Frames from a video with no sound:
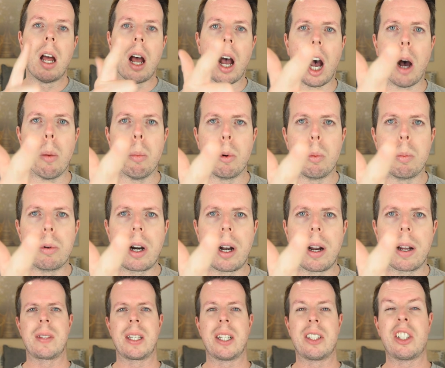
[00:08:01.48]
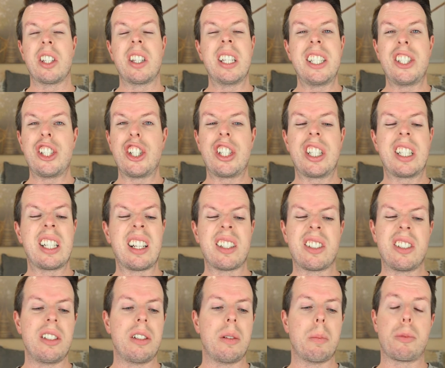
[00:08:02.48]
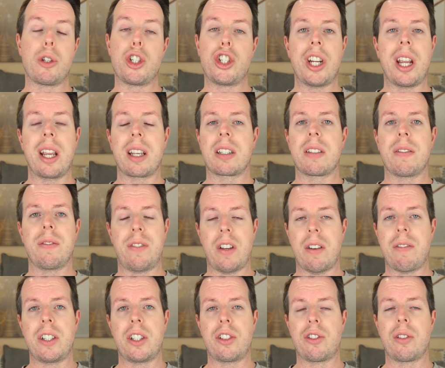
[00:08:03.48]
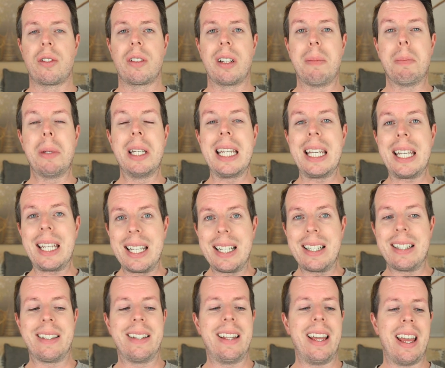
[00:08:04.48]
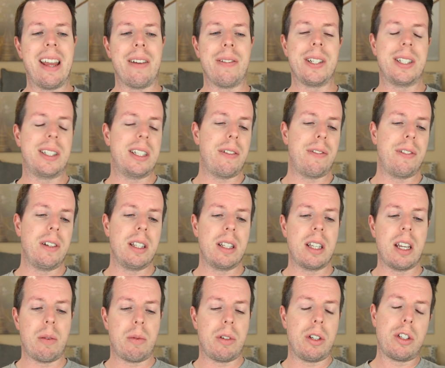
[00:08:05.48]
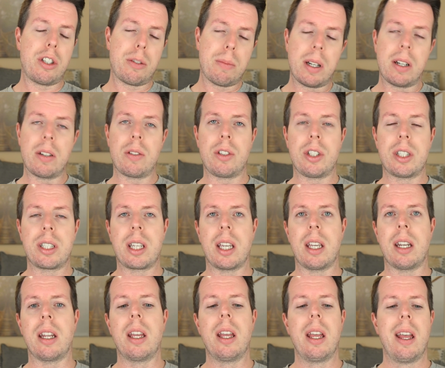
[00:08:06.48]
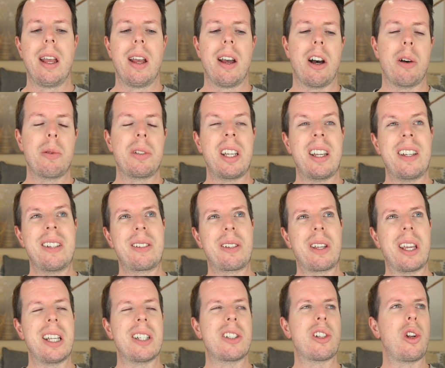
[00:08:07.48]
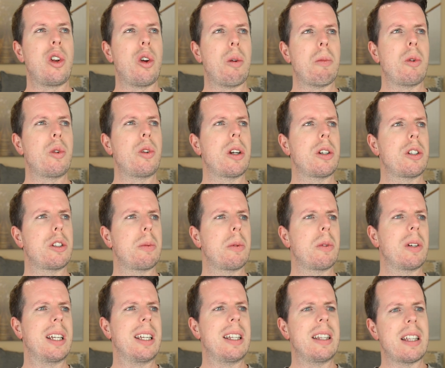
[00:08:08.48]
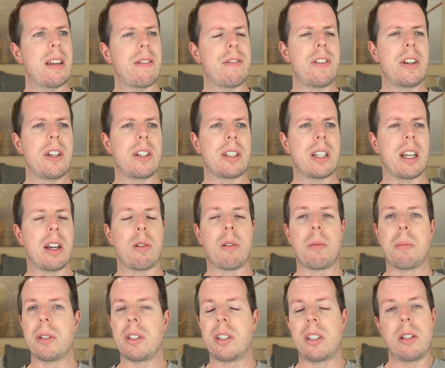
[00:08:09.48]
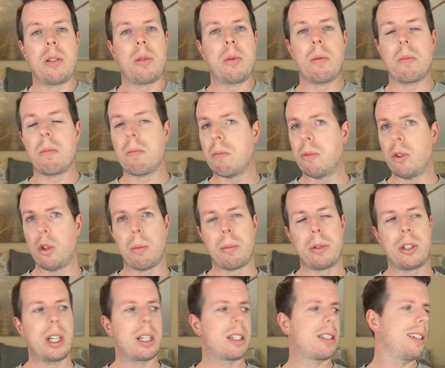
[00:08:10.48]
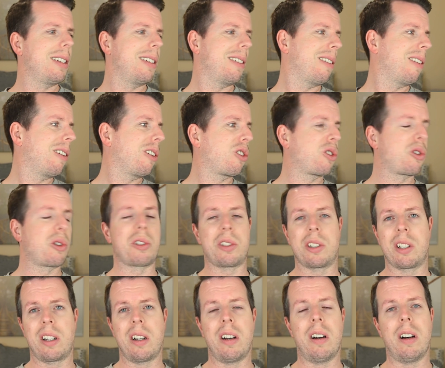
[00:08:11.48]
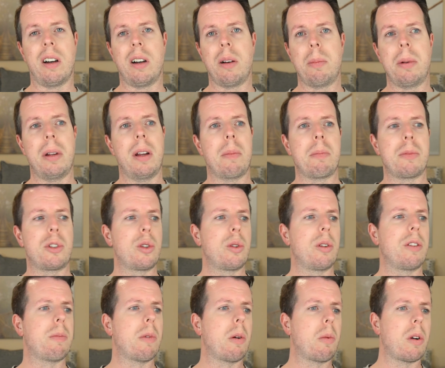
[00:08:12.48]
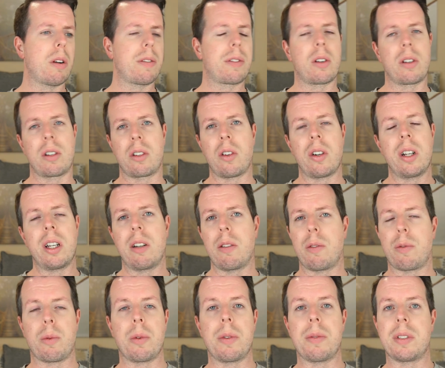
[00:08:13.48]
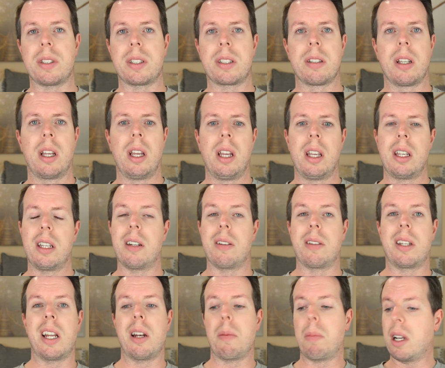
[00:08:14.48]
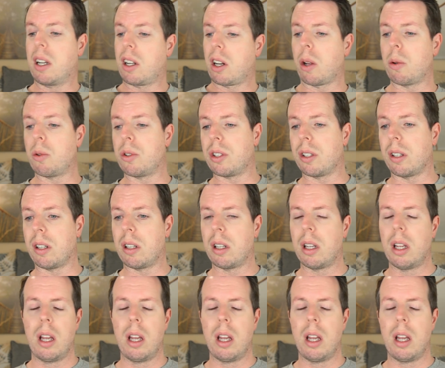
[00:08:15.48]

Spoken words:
Humble brag. So this just doesn't project very strongly, but it is there. It's definitely there when you smell it on your skin. I would say it's a lot more noticeable in that first hour, but still not projecting across a car. But I'm sure if my wife kind of got in, or if we was, you know, getting a bit closer,